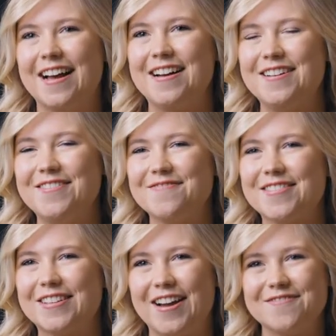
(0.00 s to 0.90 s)
Um,
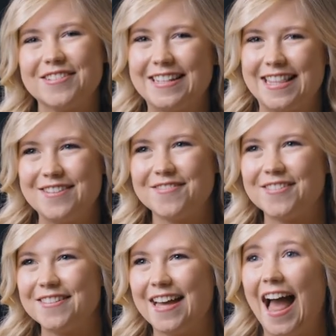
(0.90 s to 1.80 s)
so I'm really
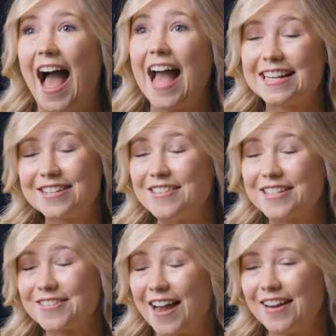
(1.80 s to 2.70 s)
thankful that I get to be
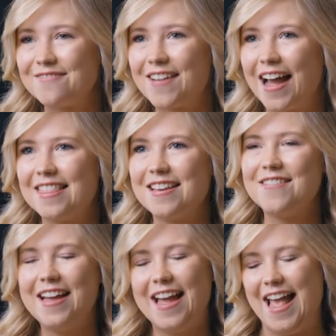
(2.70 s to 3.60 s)
surrounded by them